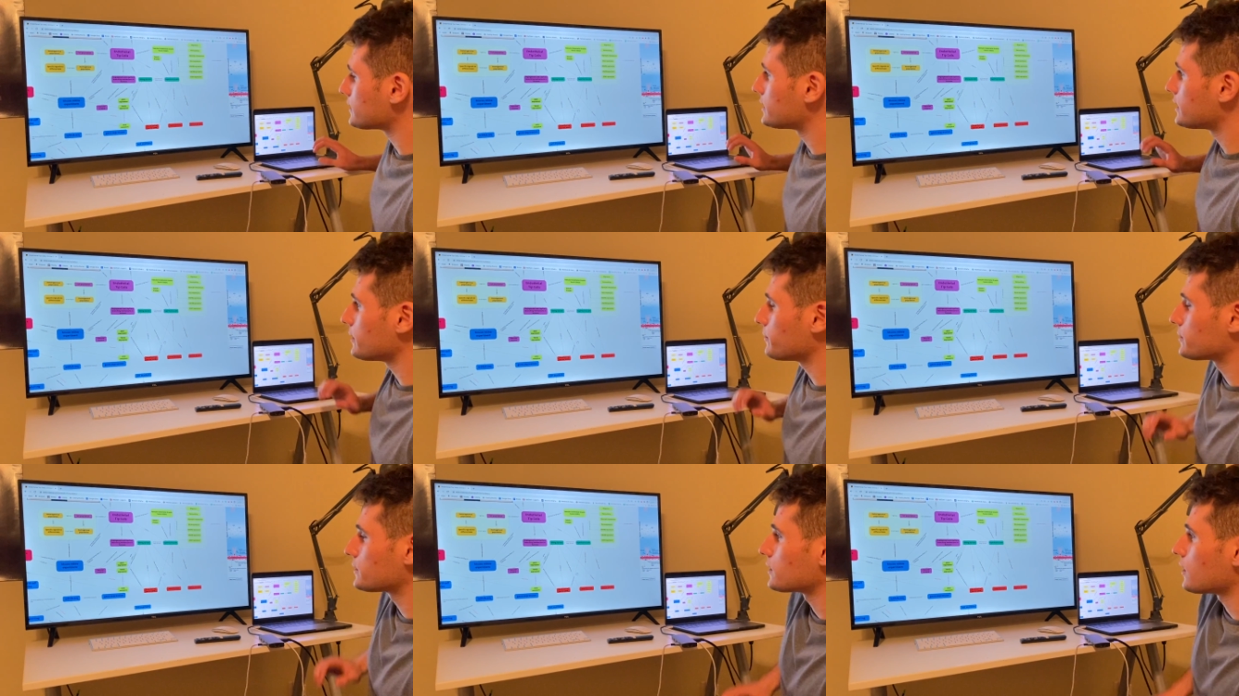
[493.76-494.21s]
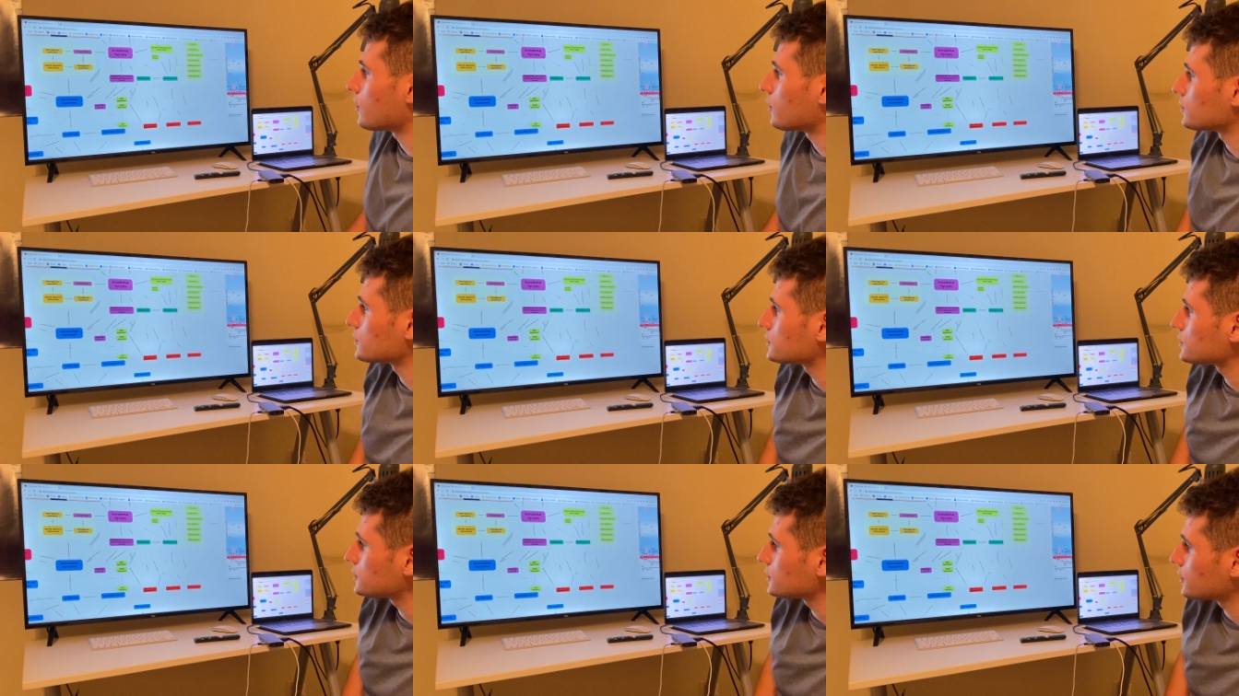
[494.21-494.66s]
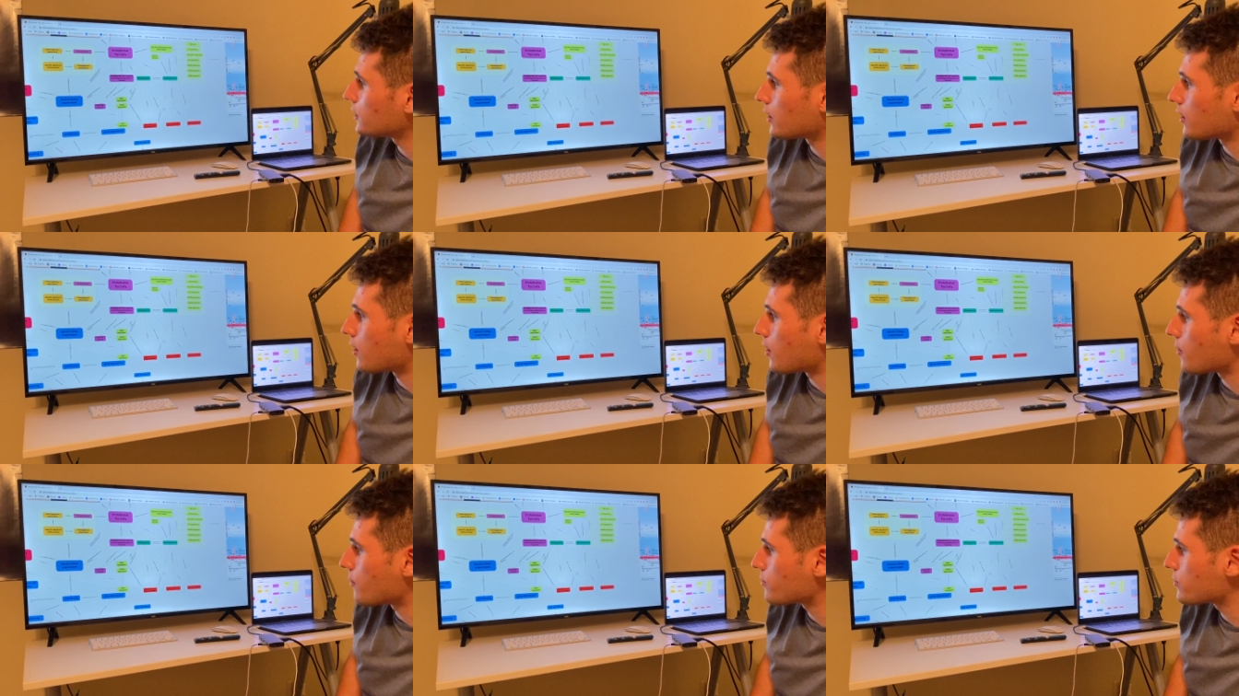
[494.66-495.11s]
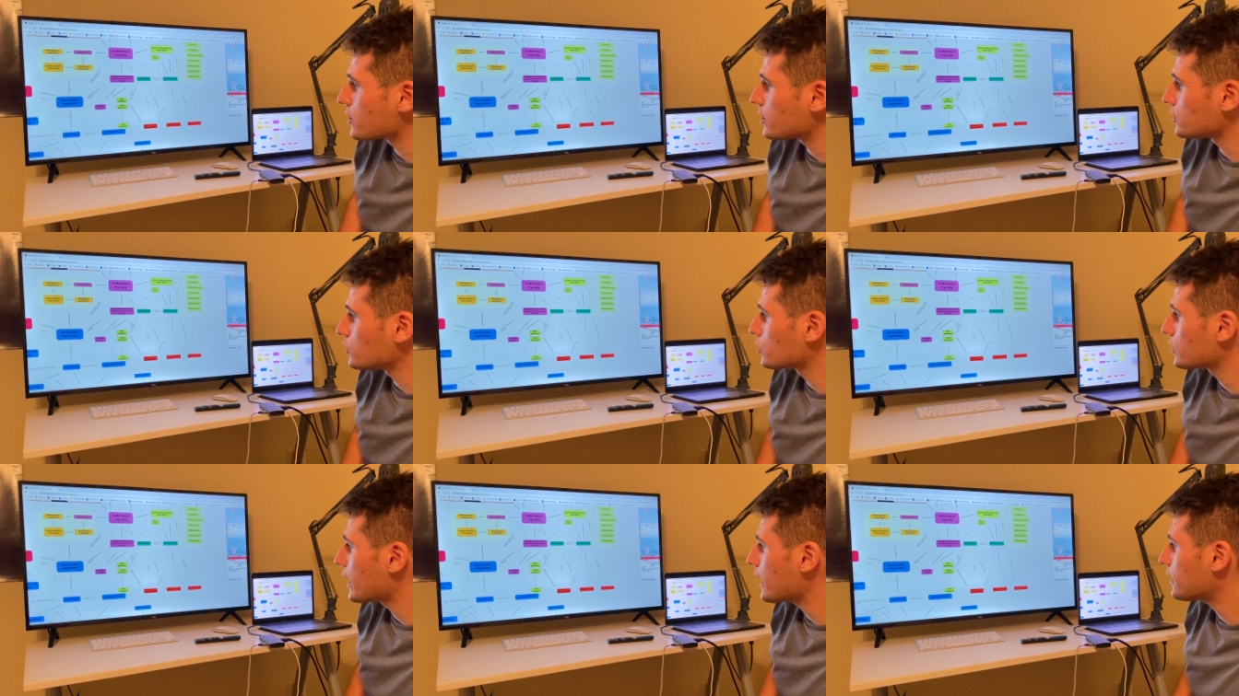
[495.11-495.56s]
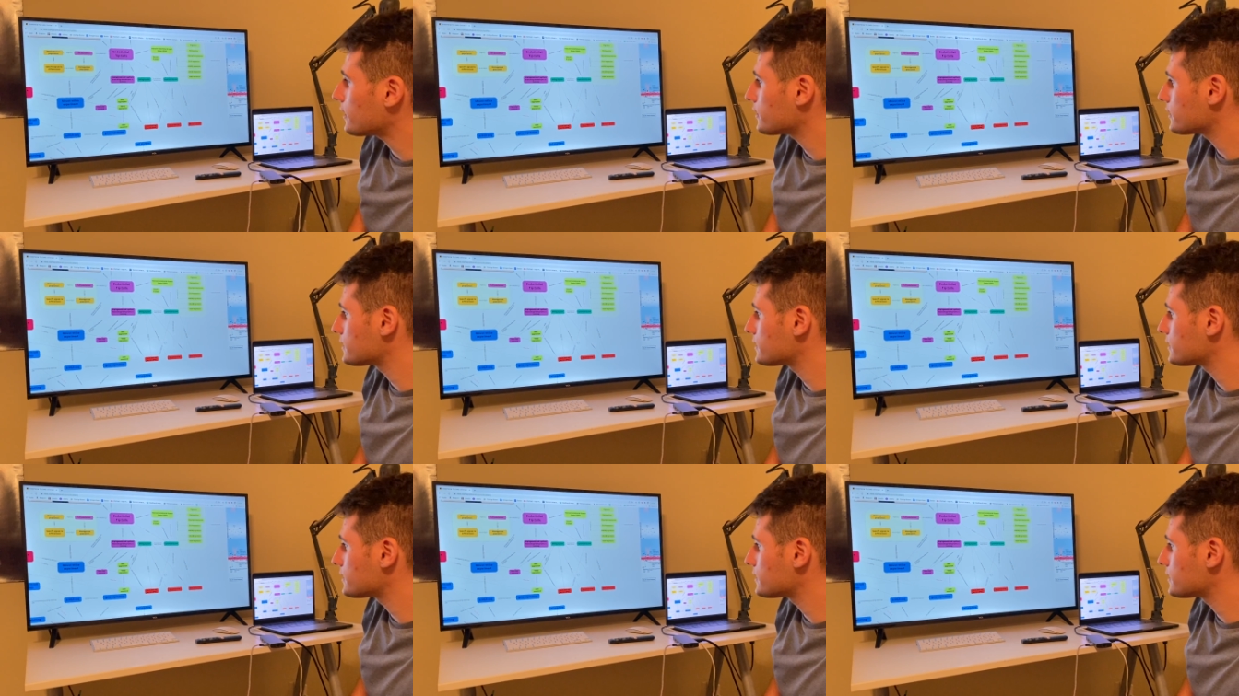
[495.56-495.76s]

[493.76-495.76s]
tip cells, then you can't